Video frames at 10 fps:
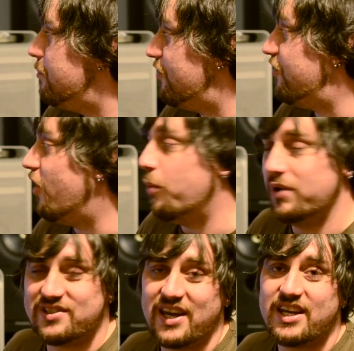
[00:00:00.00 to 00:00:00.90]
Perform
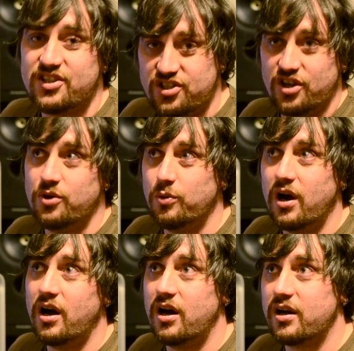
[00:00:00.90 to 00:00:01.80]
will take you to
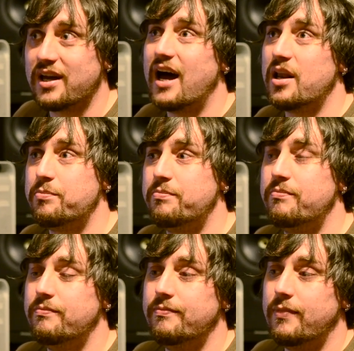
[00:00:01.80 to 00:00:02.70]
a kind of
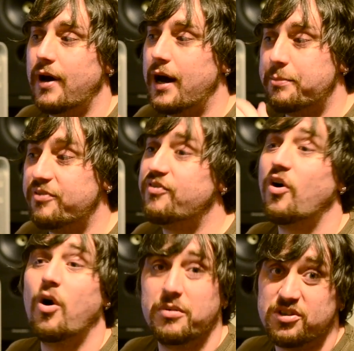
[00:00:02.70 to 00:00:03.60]

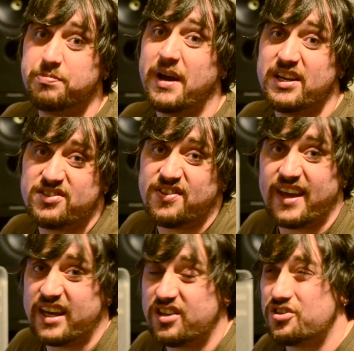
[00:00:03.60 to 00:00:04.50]
performance-based
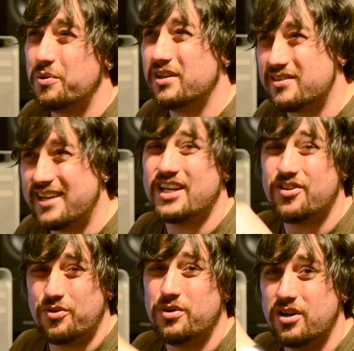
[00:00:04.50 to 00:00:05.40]
thing, so it'll take you
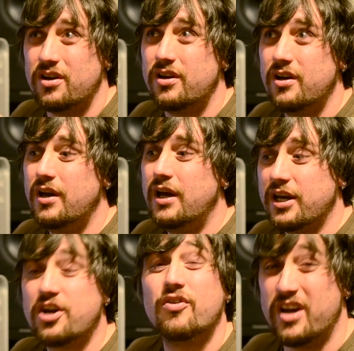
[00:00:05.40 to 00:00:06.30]
through your
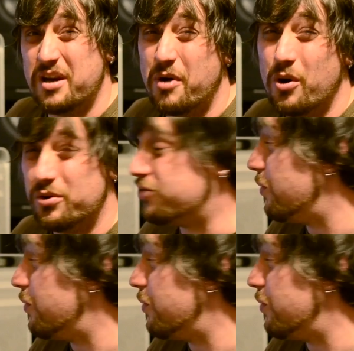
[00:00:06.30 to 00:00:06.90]
career mode as